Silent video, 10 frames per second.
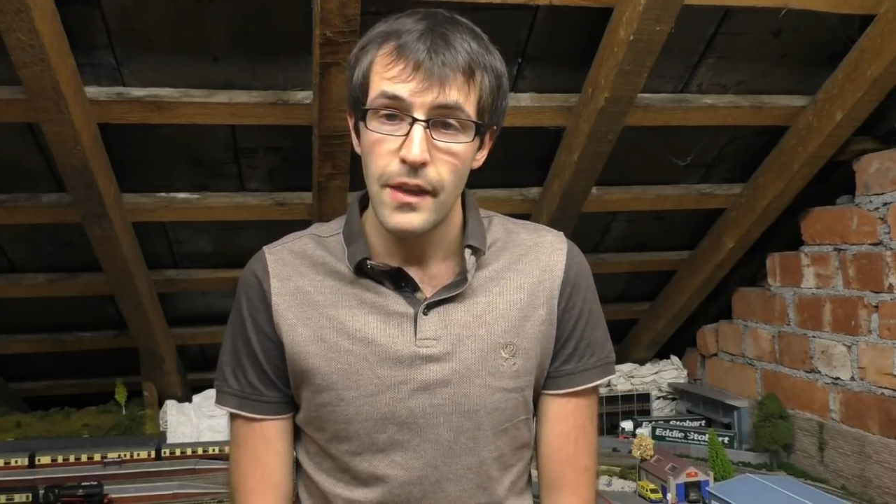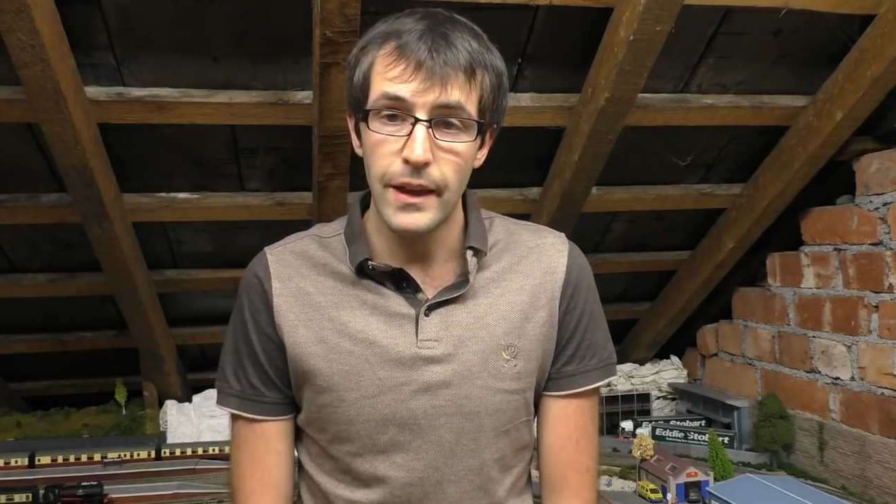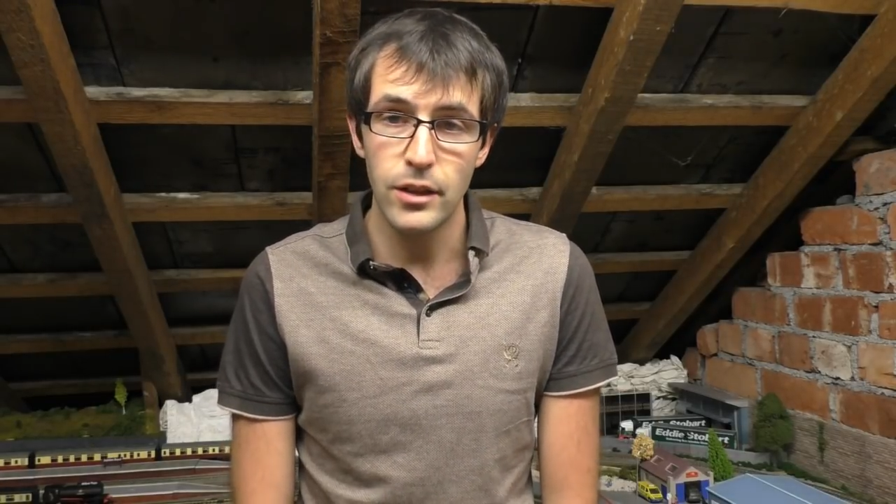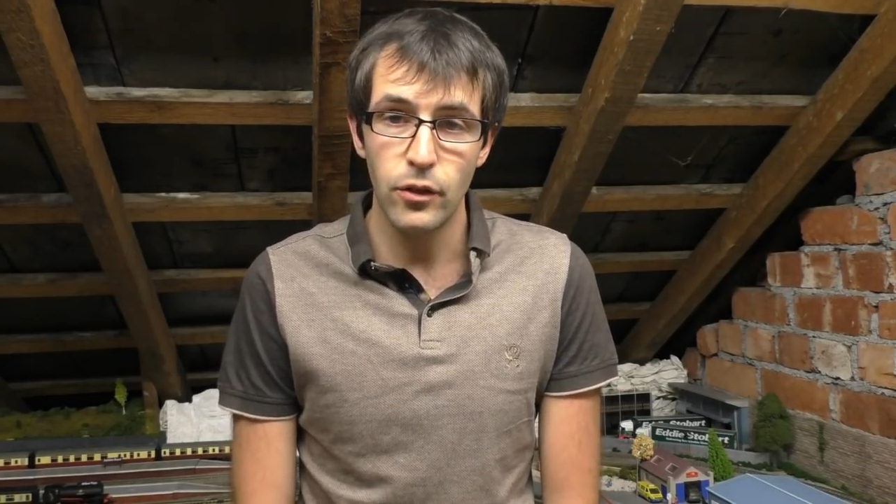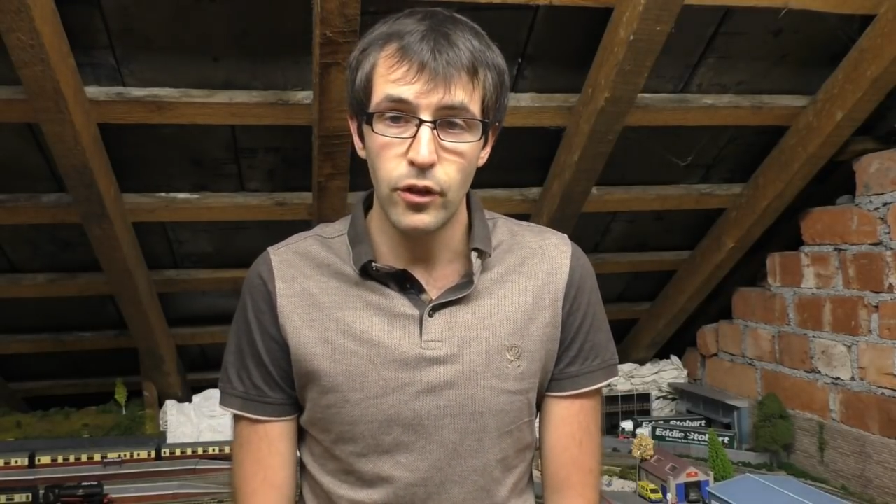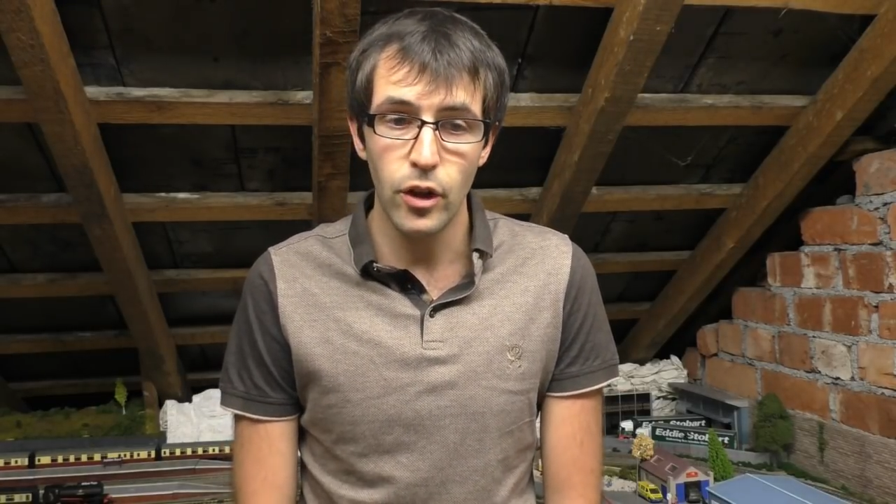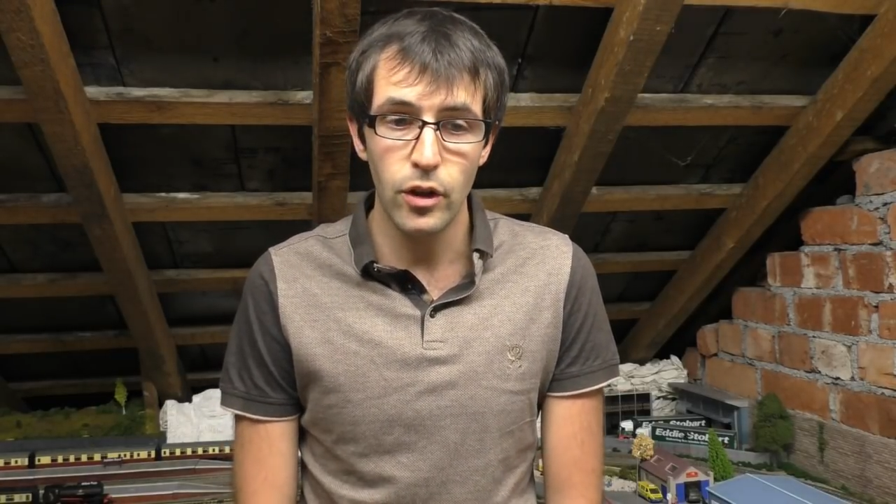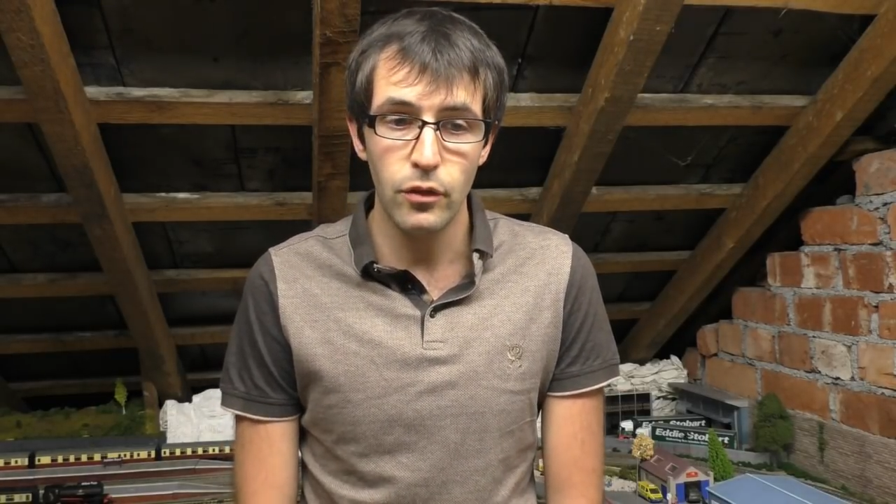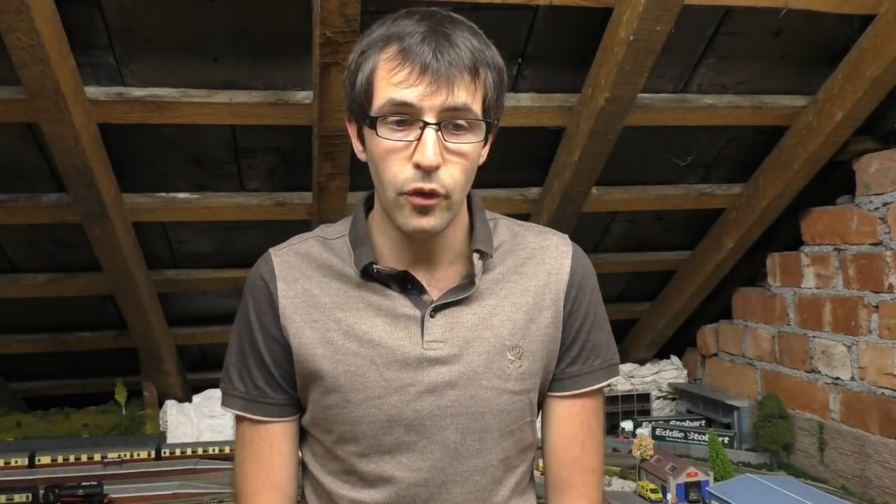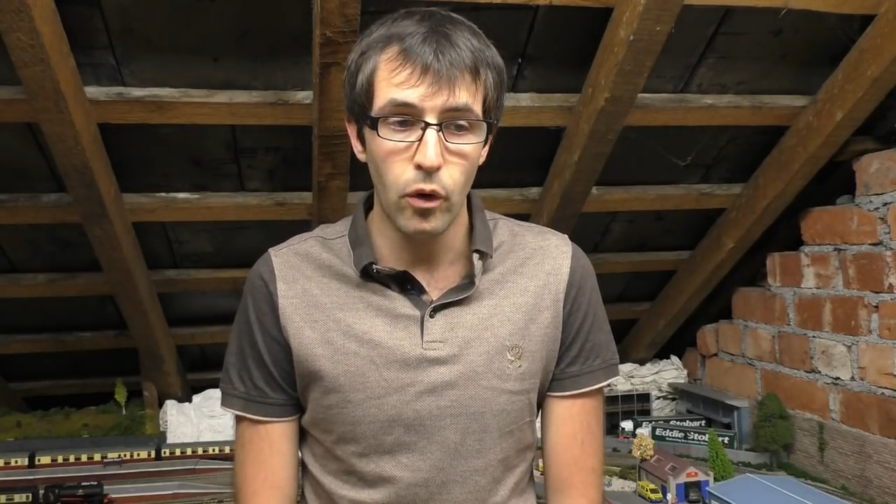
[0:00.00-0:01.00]
that you've
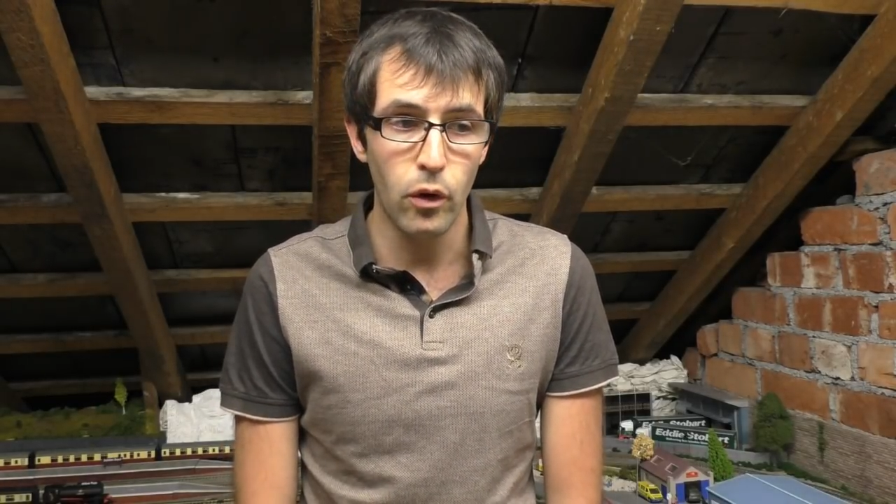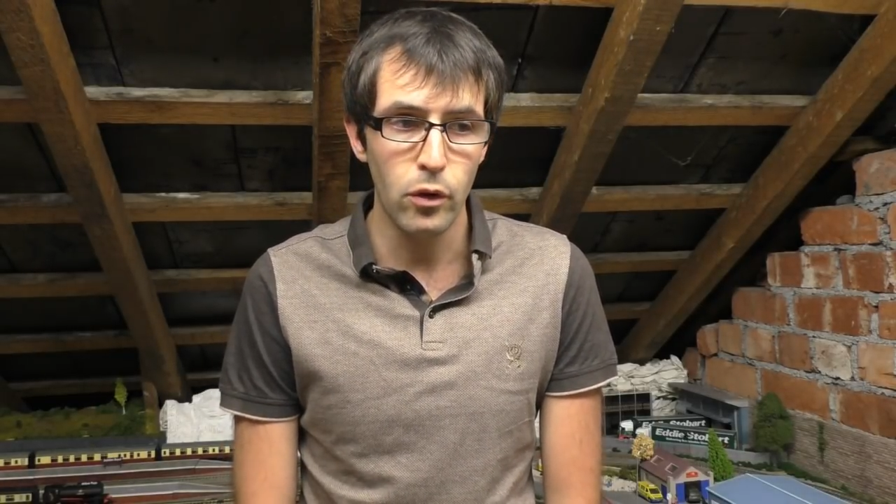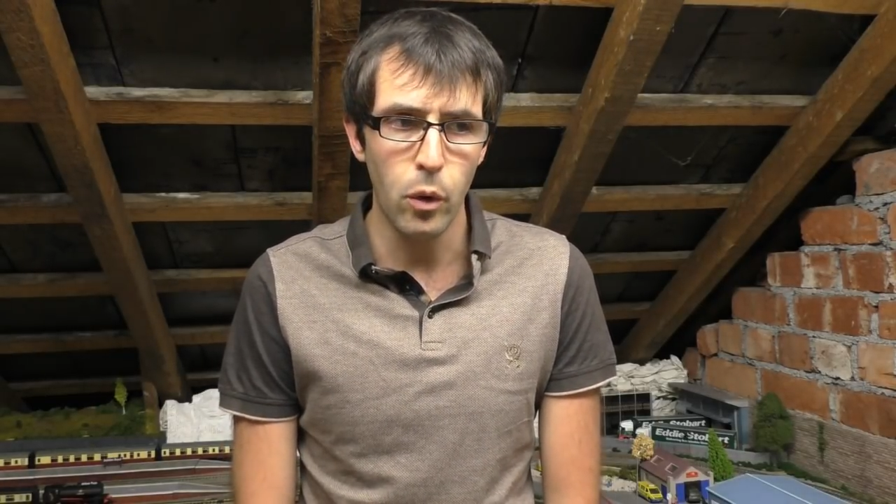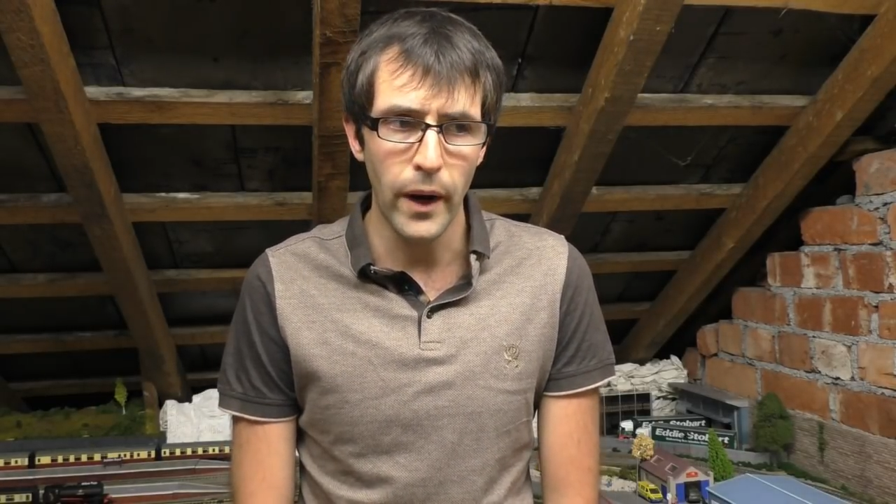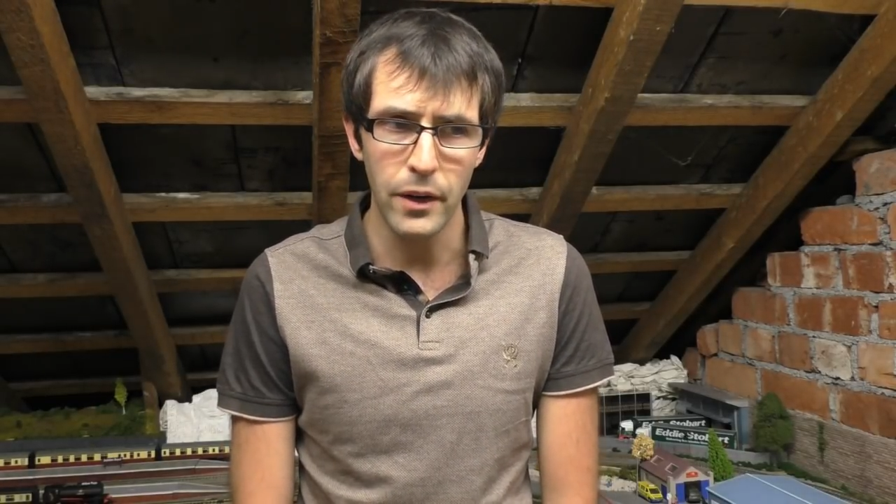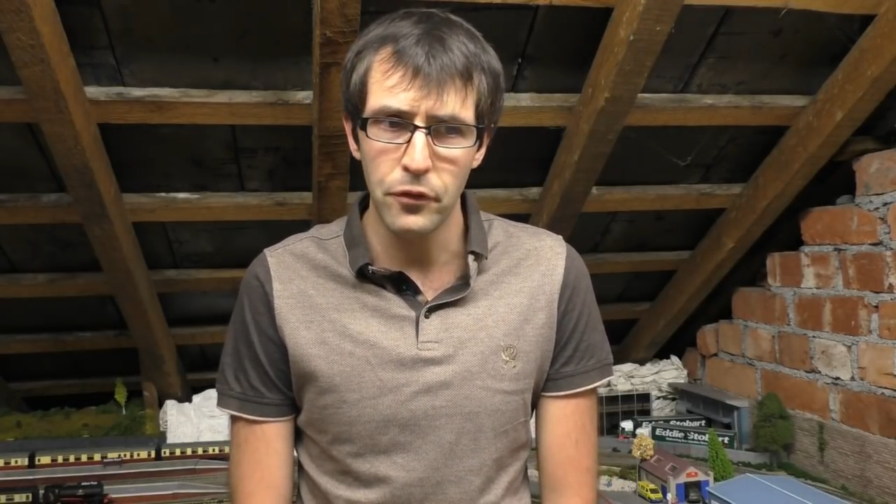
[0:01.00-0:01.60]
heard for quite